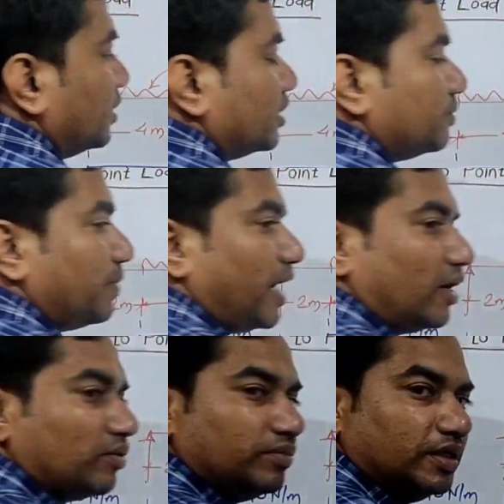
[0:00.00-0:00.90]
span
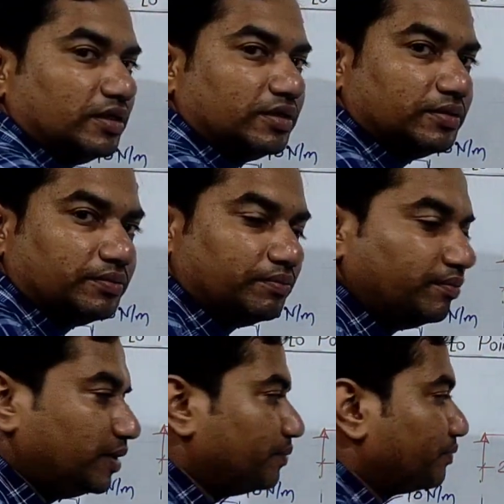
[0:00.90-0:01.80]
of the
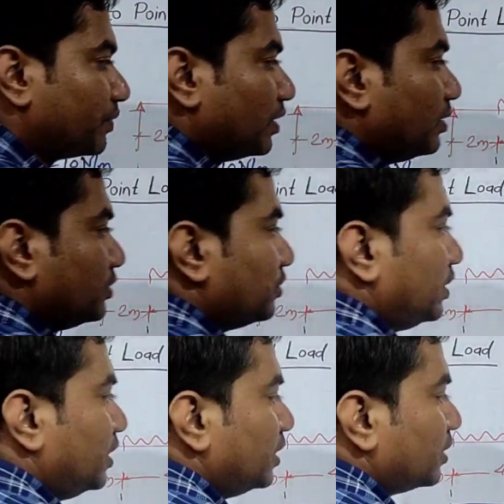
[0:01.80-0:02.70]
beam. So
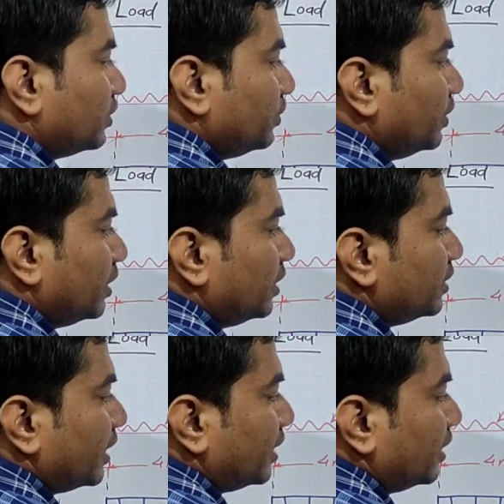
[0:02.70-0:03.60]
here the UDL is
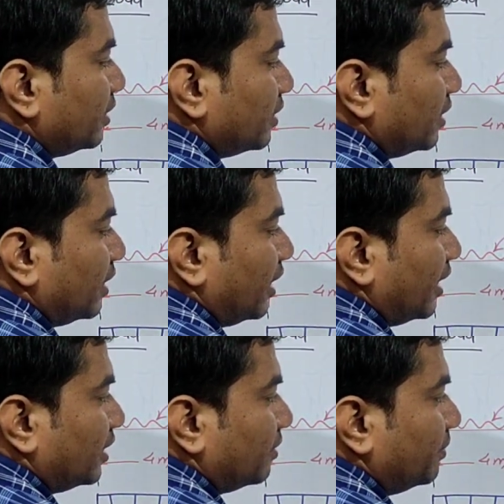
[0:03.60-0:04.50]
acting
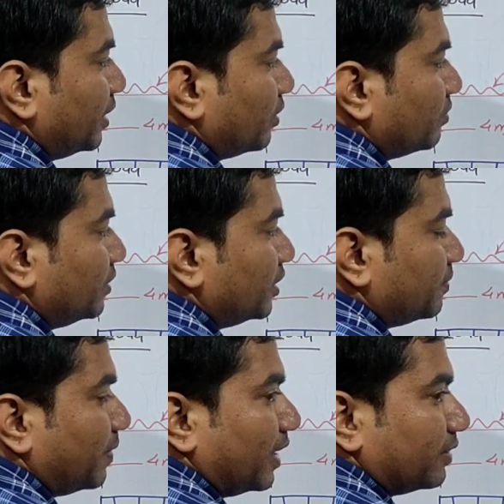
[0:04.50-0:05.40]
at the mid of this
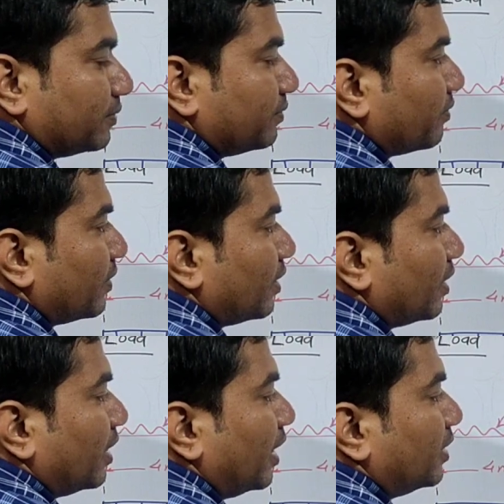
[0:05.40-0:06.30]
span
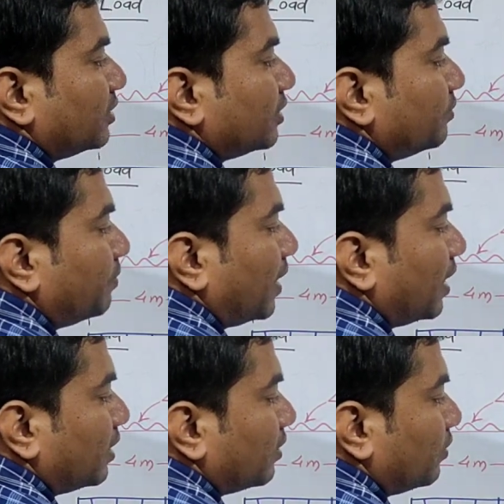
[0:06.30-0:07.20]
and some
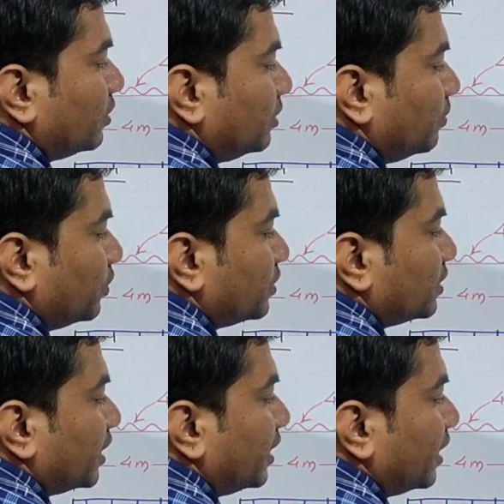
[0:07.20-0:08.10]
part on the both
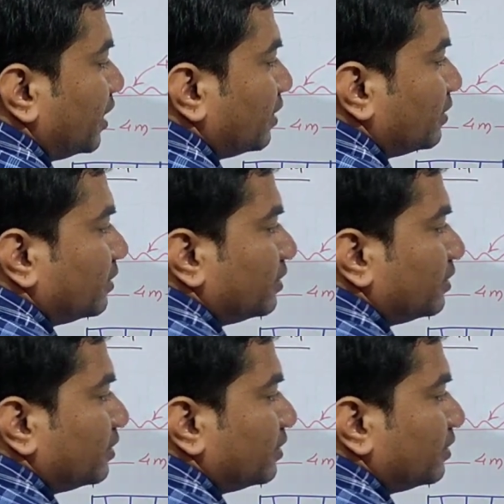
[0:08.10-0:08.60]
side are